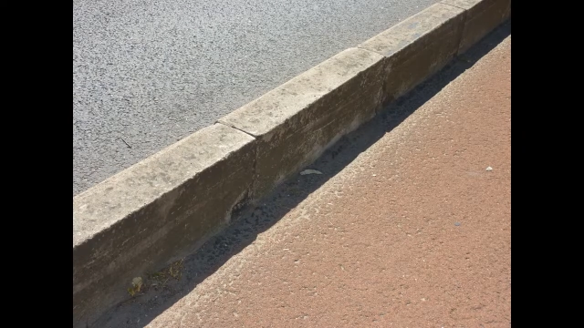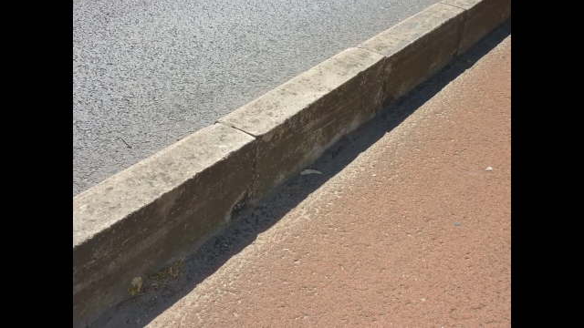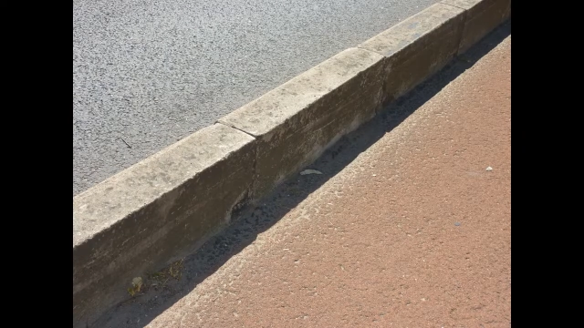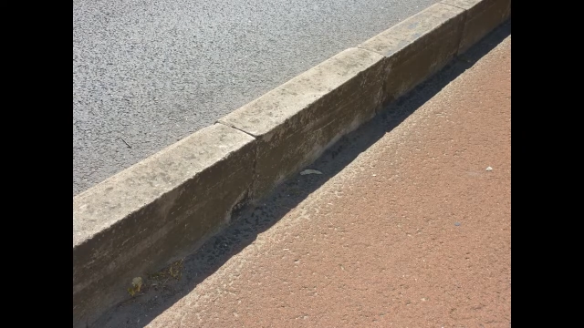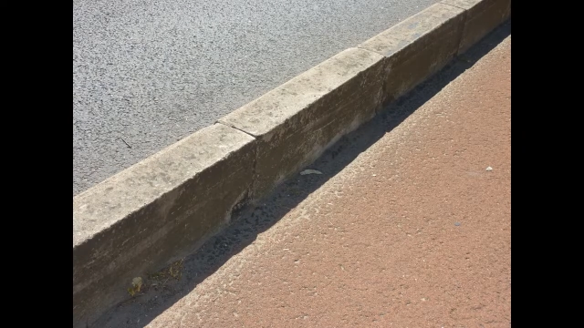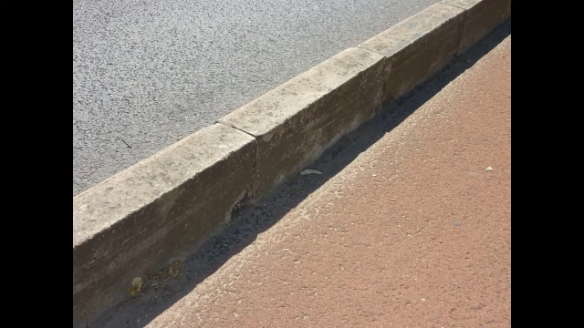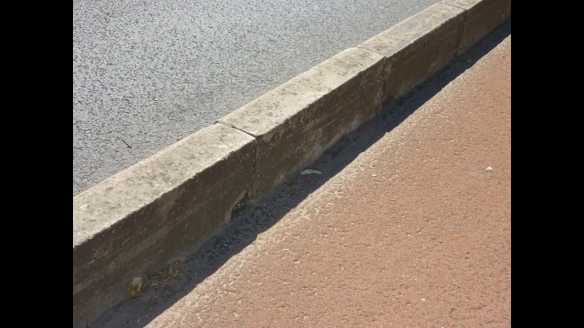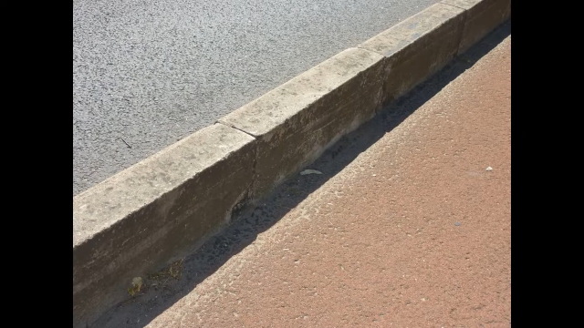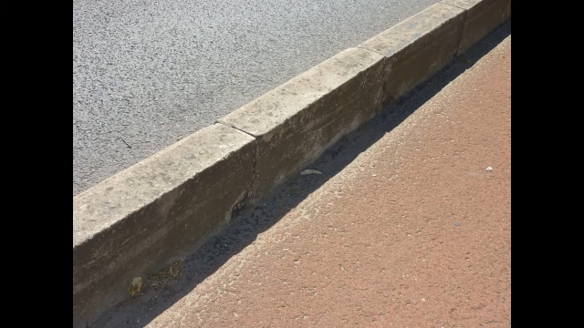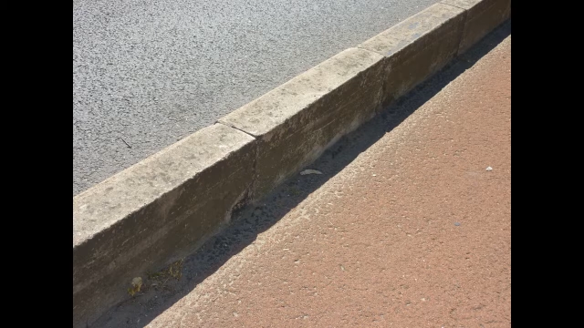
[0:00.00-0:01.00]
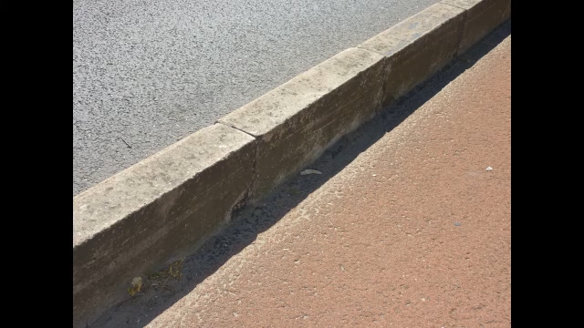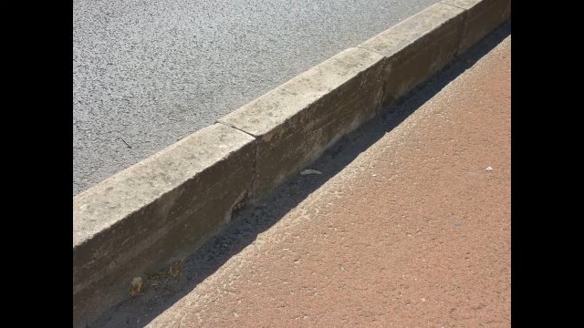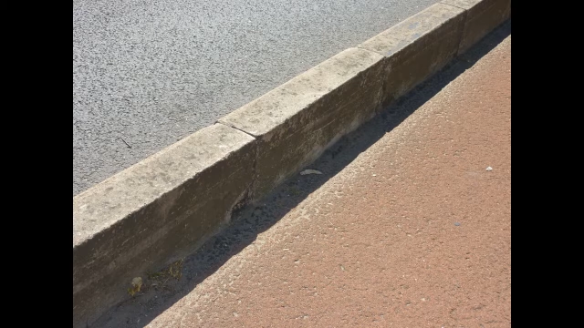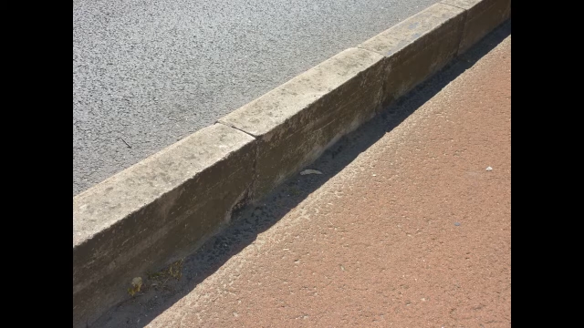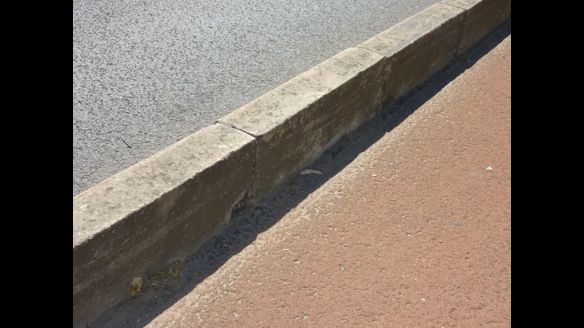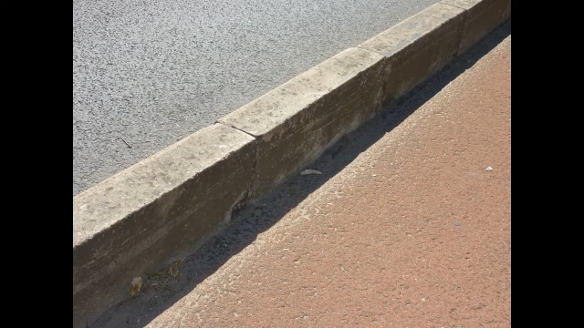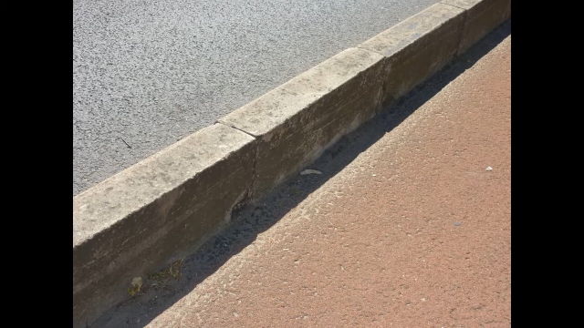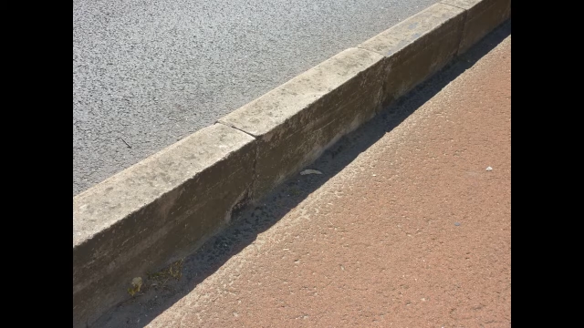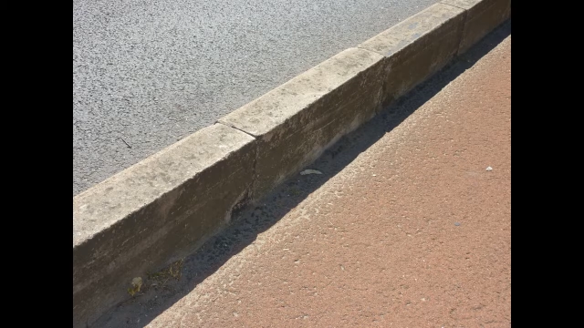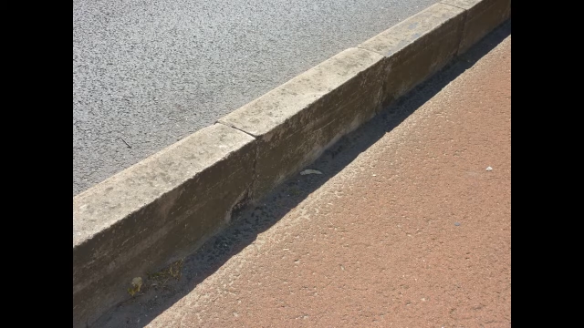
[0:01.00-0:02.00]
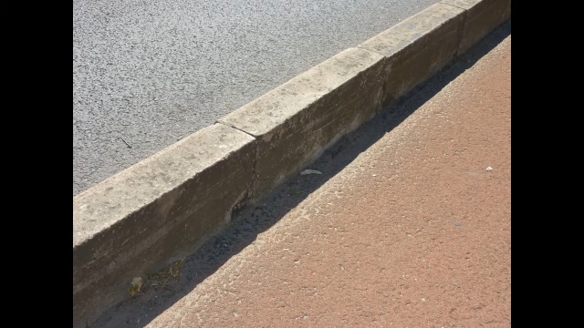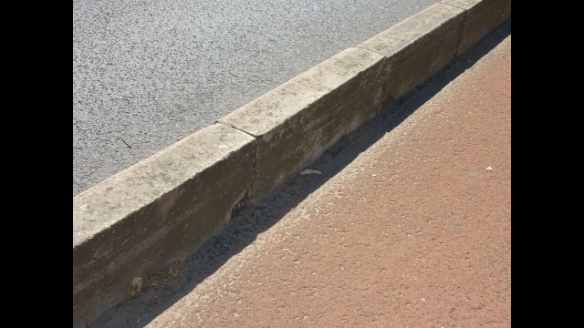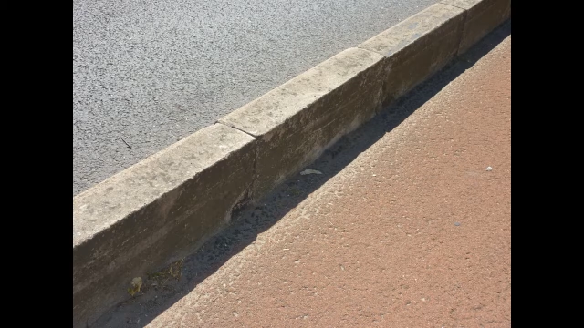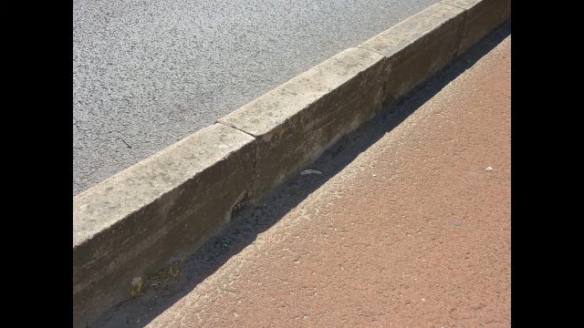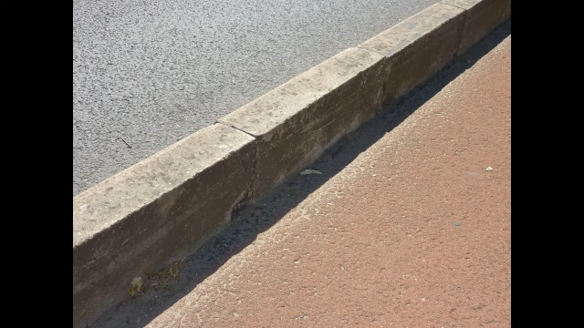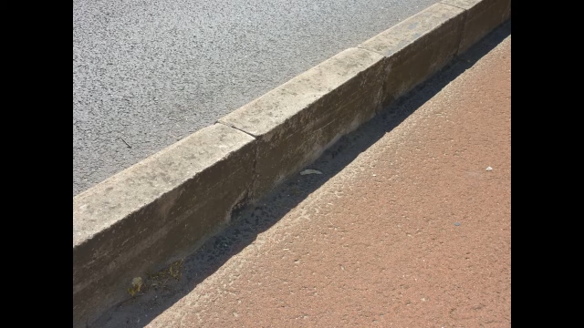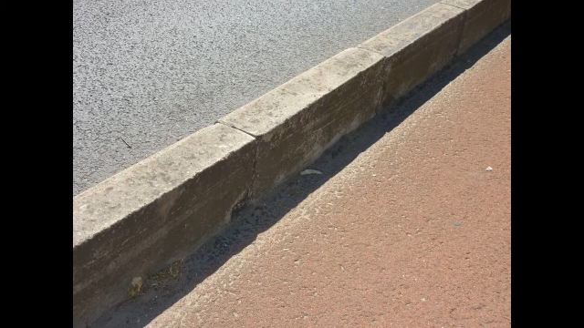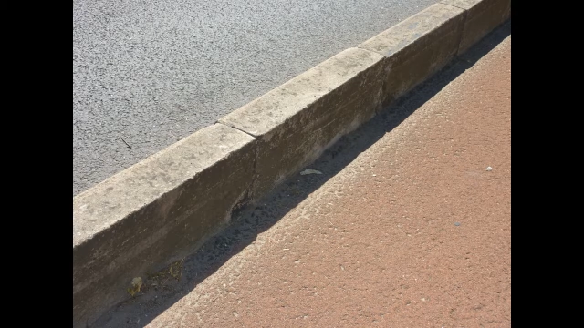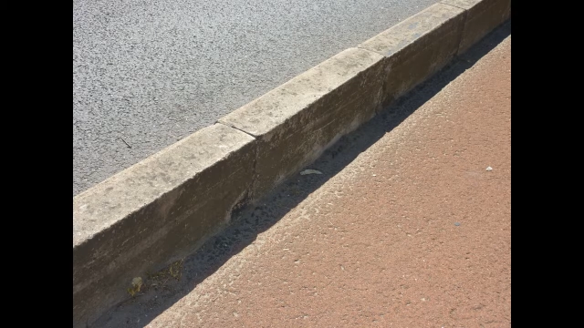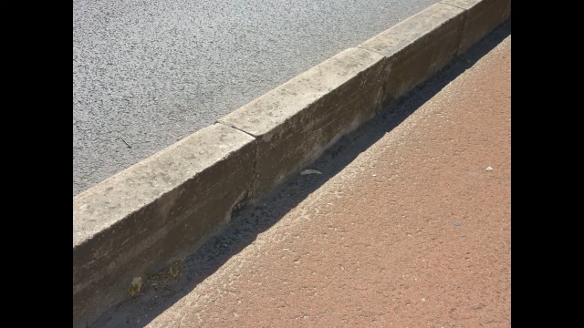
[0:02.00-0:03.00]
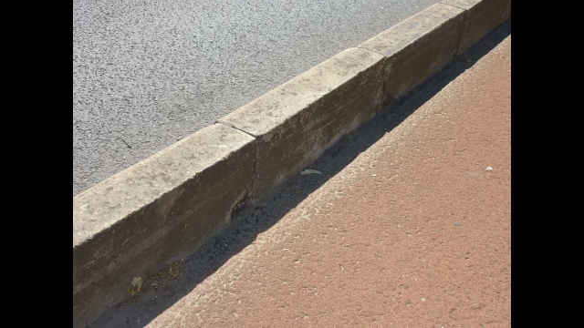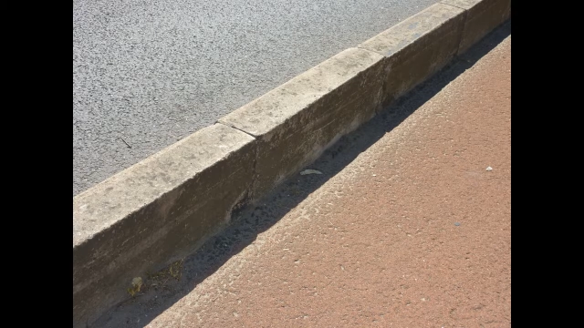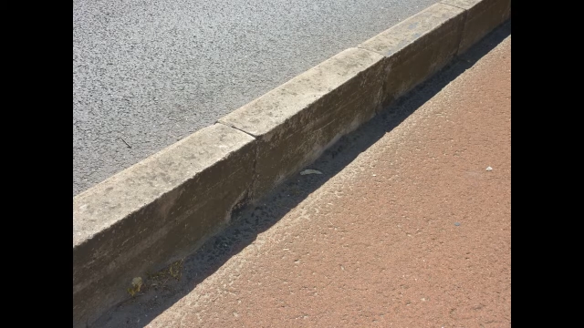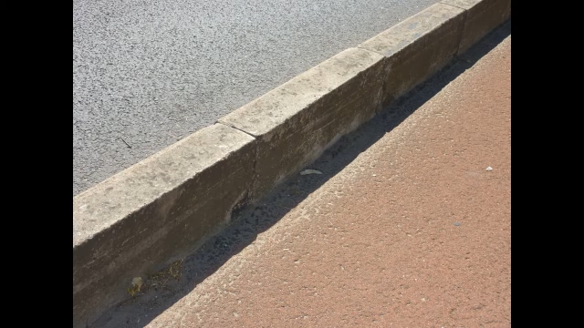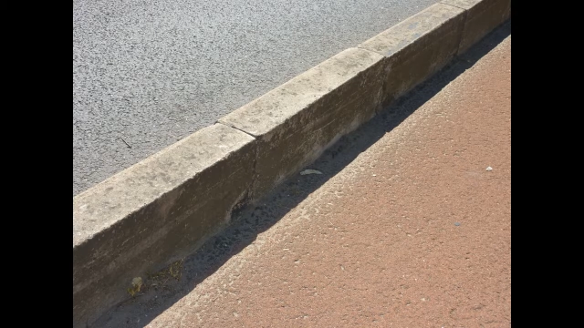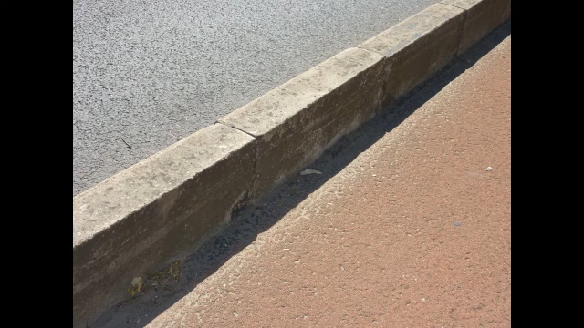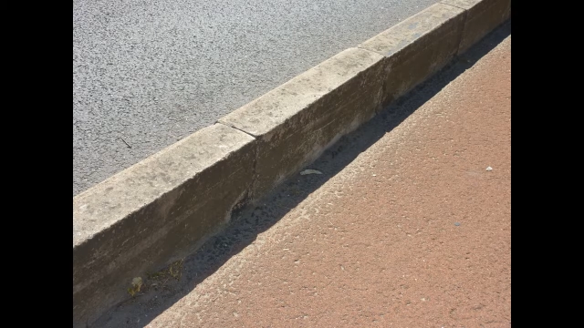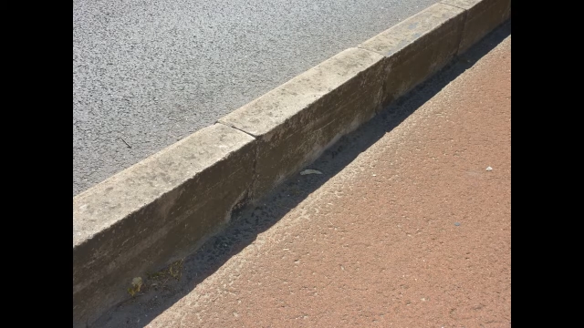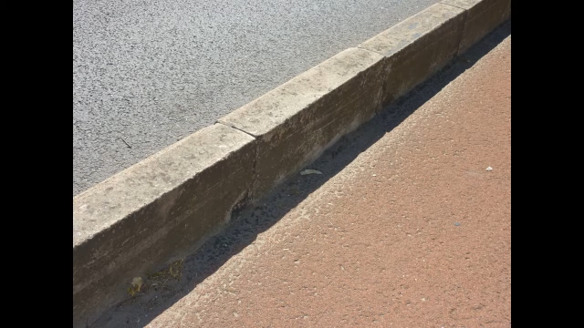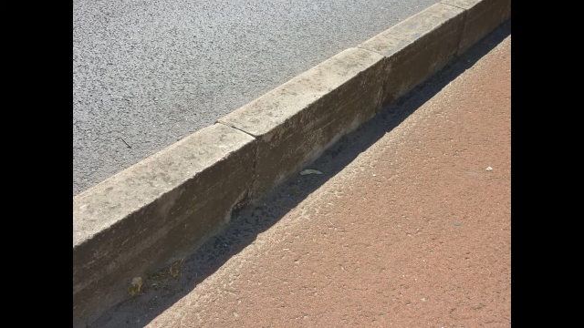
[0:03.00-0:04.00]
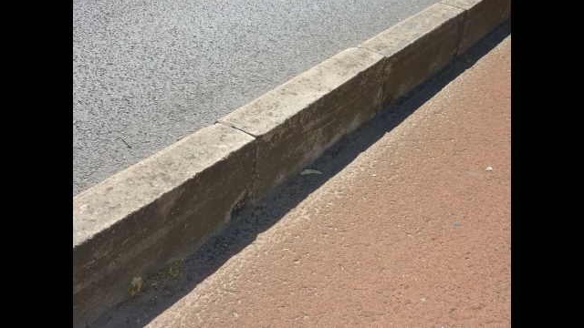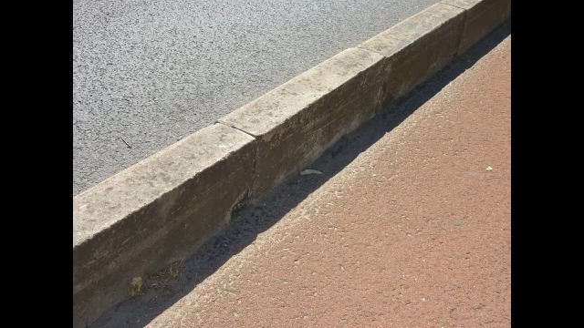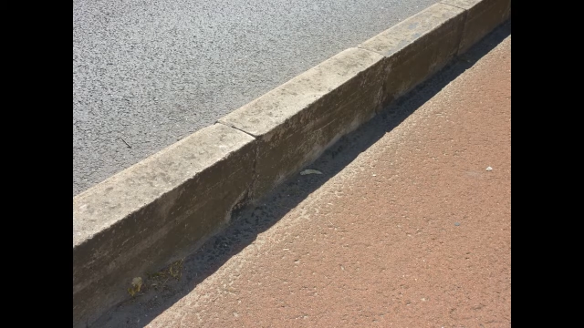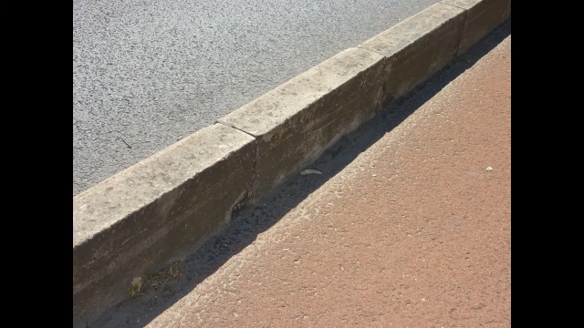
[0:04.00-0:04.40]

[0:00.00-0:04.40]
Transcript: (no speaker visible)